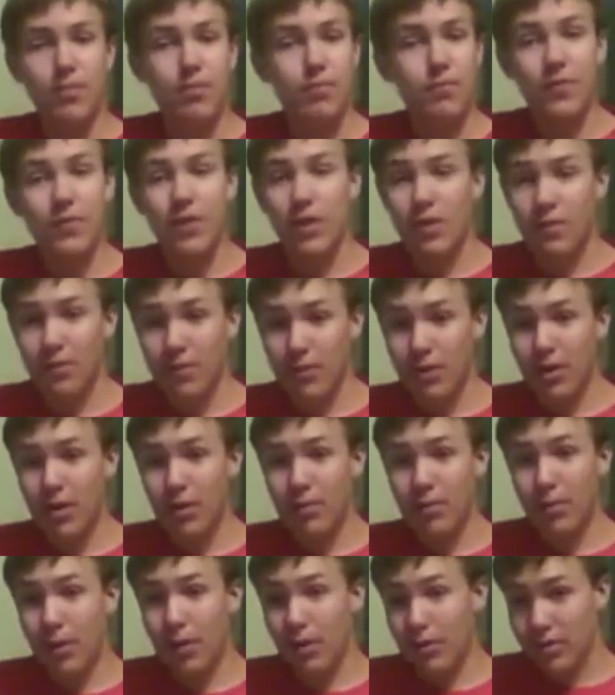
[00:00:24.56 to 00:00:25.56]
Feel free
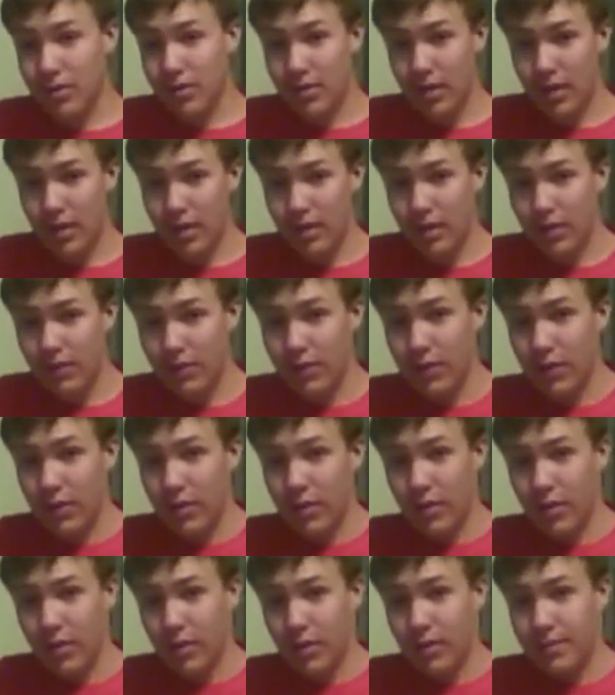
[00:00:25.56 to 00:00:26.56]
to post any of
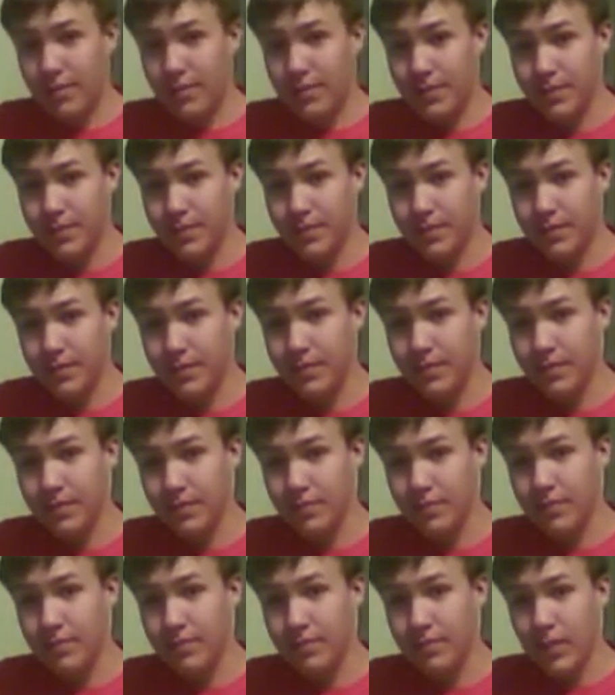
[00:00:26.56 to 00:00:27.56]
your
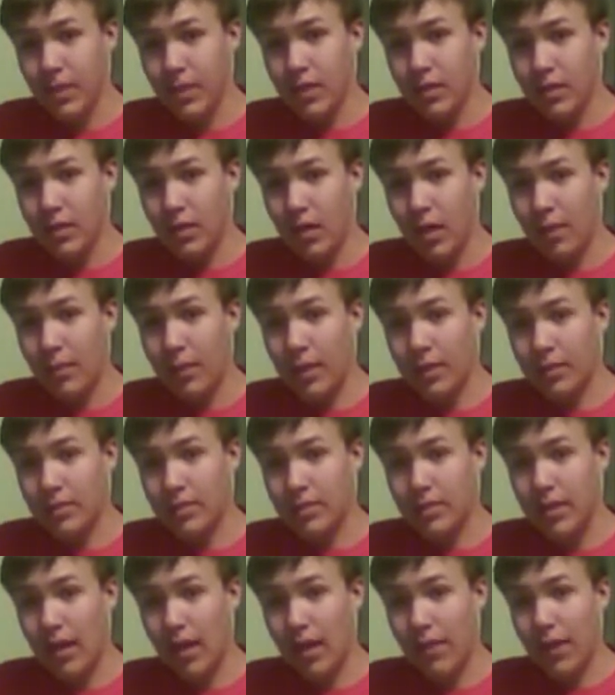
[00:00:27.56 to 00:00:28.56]

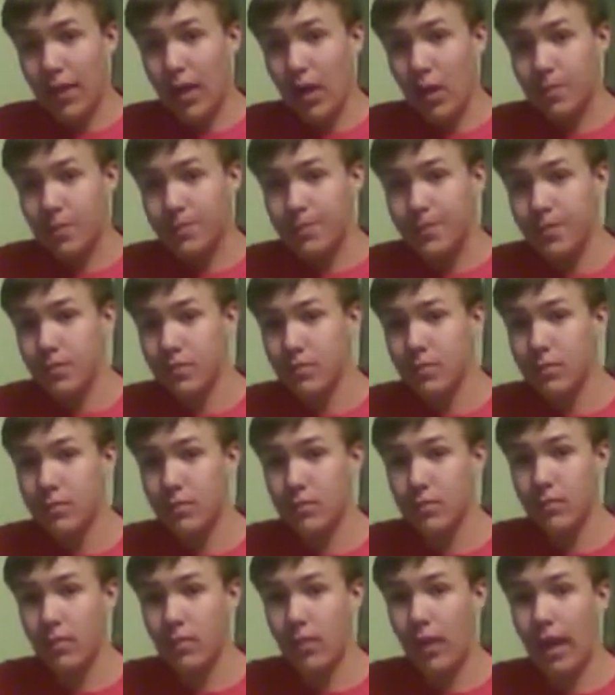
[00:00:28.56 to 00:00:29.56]
comments down there,
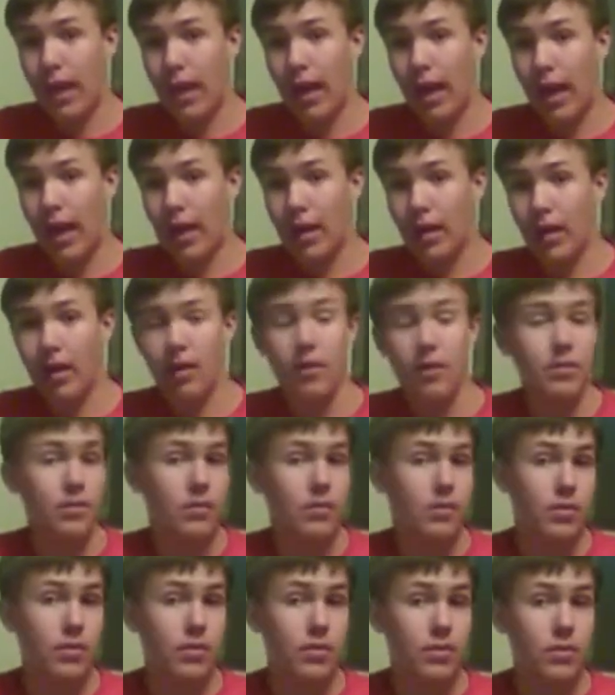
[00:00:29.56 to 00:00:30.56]
and
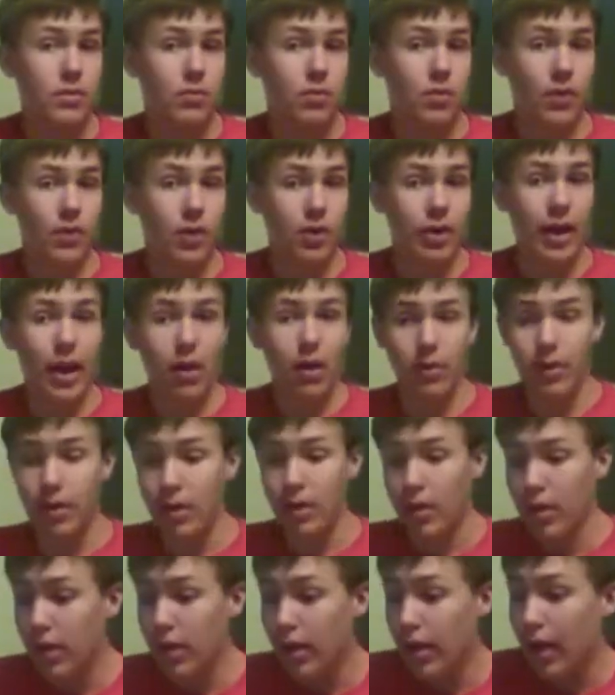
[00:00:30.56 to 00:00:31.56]
we'll figure it out.
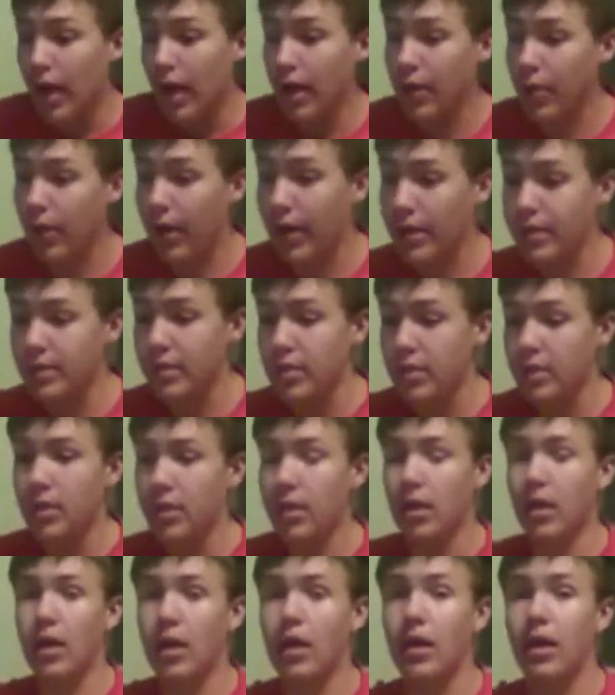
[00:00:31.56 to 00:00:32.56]
Anyways,
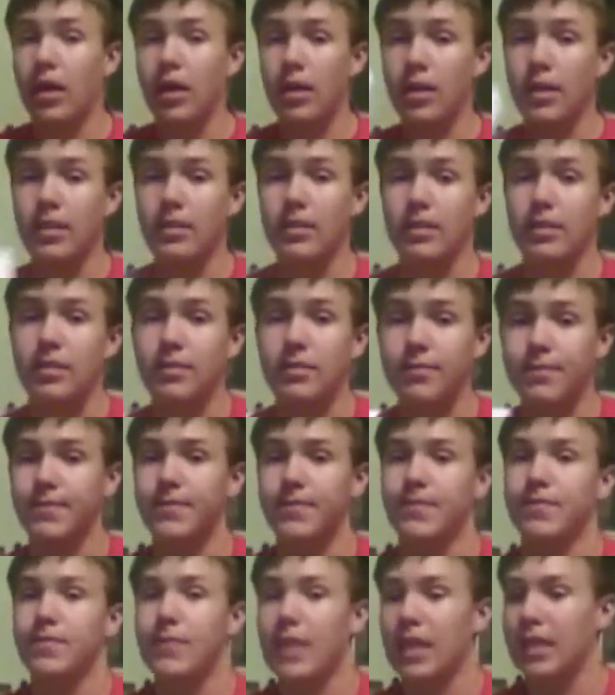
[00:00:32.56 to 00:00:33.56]
let's
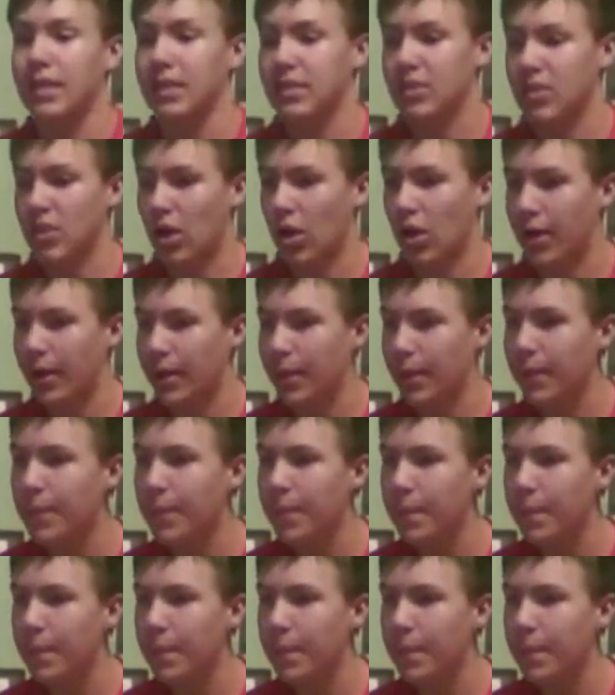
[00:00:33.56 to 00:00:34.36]
get this started.